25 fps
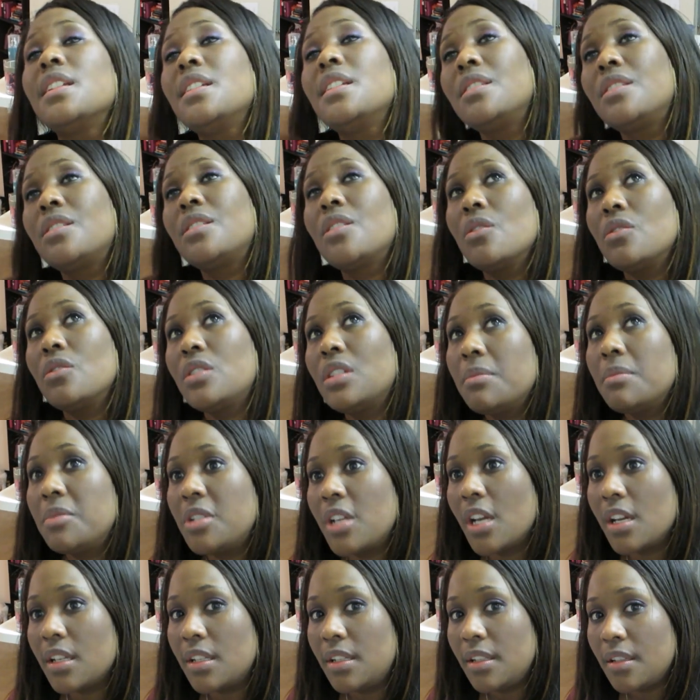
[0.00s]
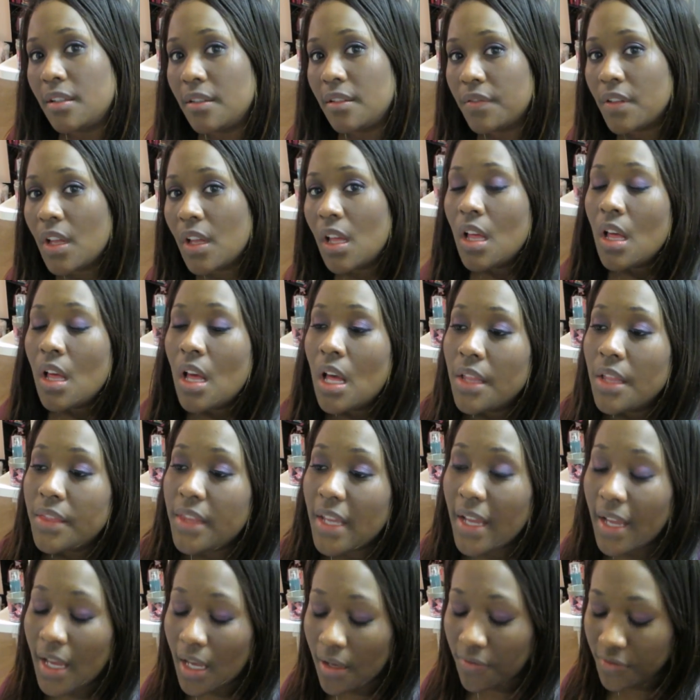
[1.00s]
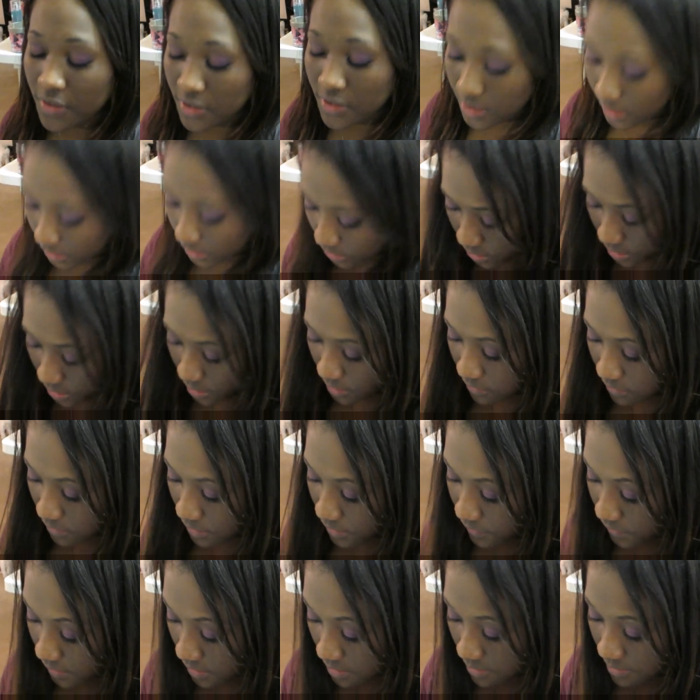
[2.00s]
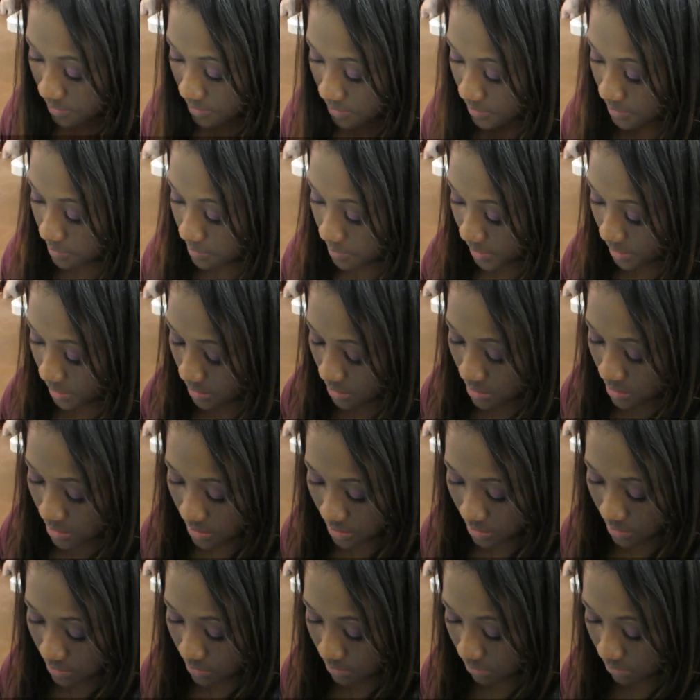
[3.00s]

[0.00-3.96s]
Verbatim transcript: is so subjective. They have such good reviews, but